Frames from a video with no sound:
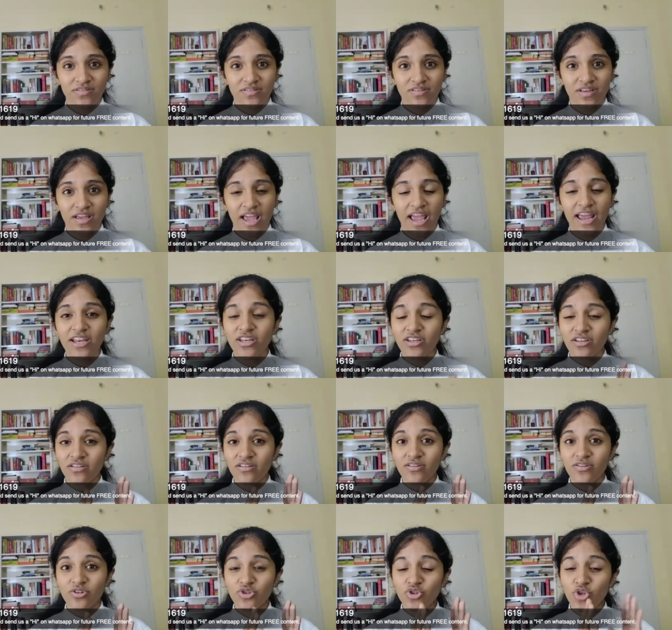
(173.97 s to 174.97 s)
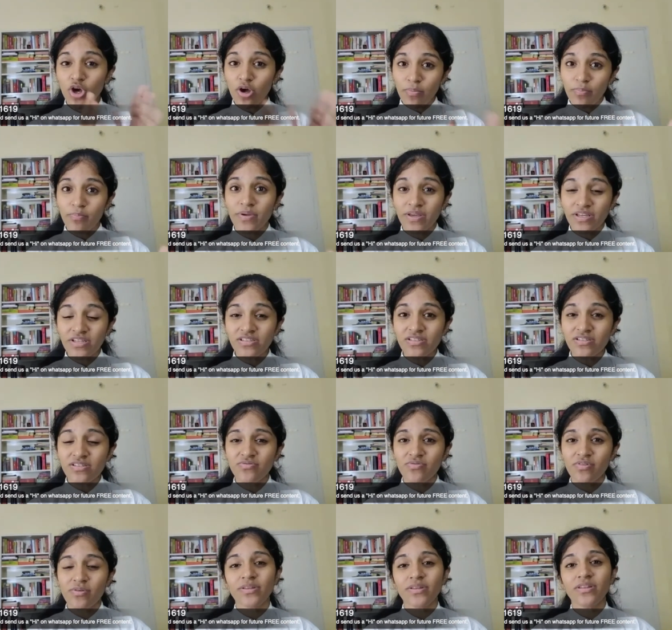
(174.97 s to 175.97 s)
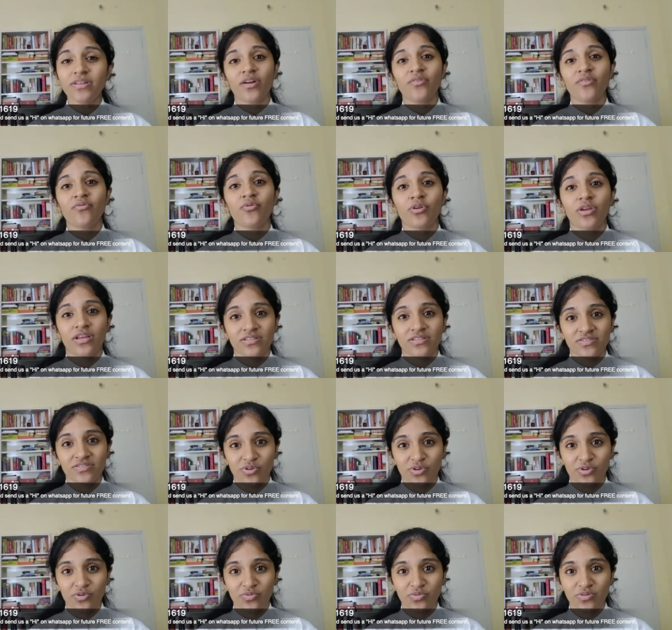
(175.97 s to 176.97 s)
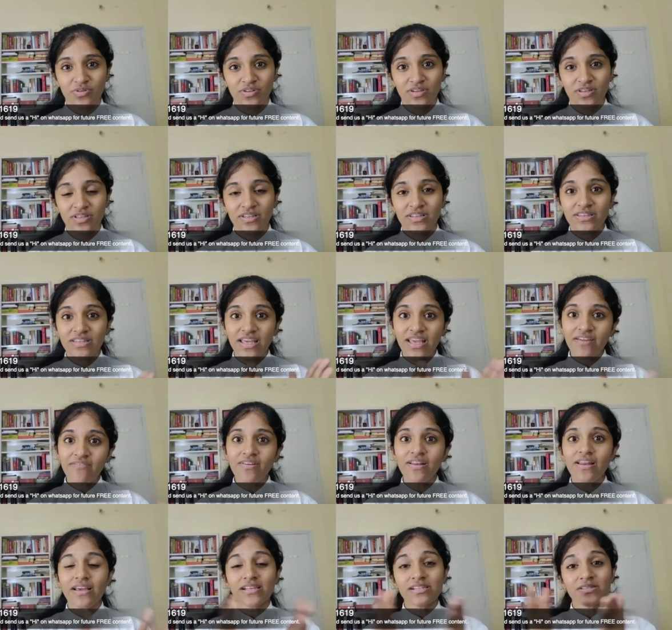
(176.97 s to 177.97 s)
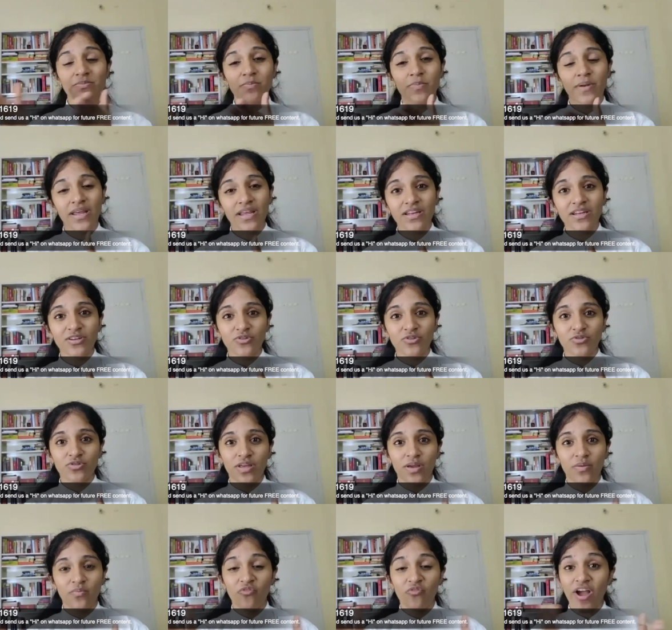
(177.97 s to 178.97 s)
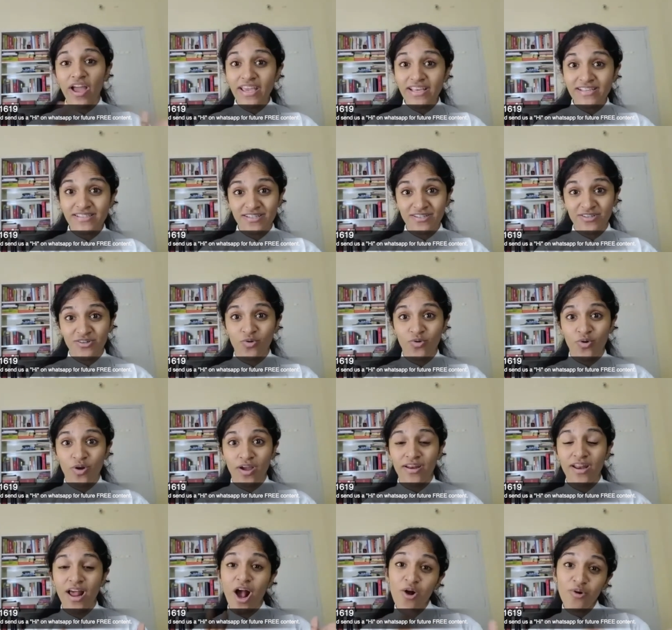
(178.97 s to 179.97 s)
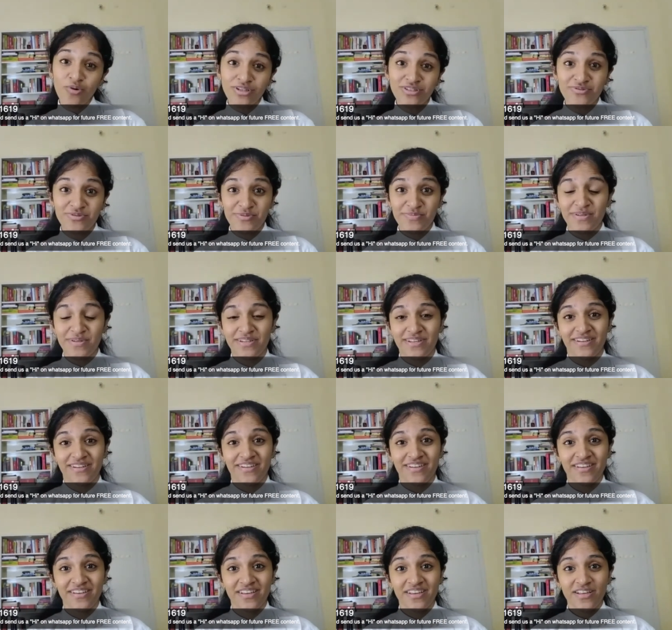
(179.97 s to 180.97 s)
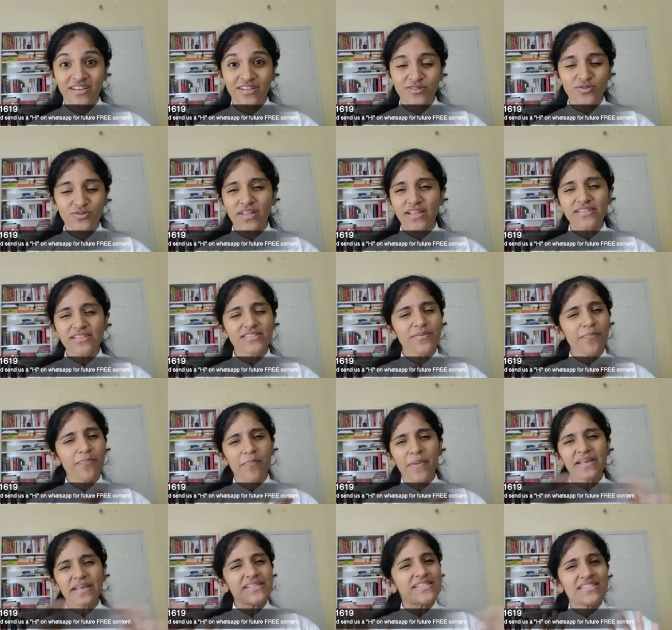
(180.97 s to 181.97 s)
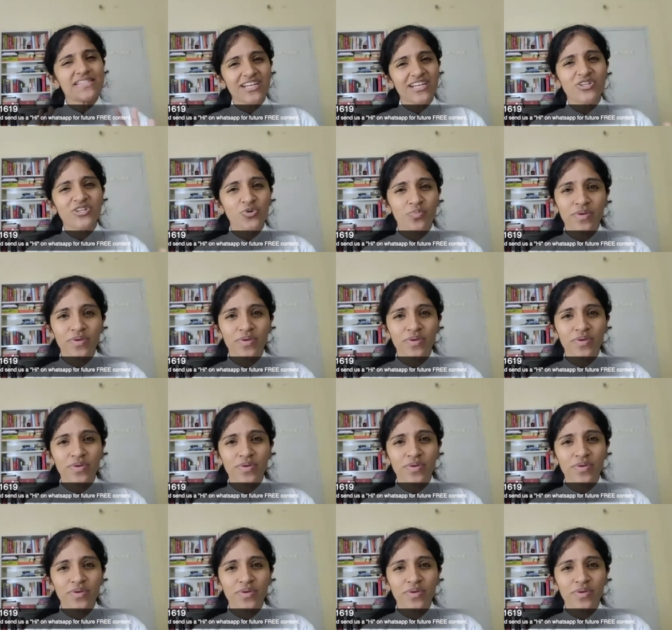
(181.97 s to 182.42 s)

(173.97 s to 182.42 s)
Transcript: and your patients will be the advocates for you. They will explain it to them, why is it required, how it will be done. So that's the best state to be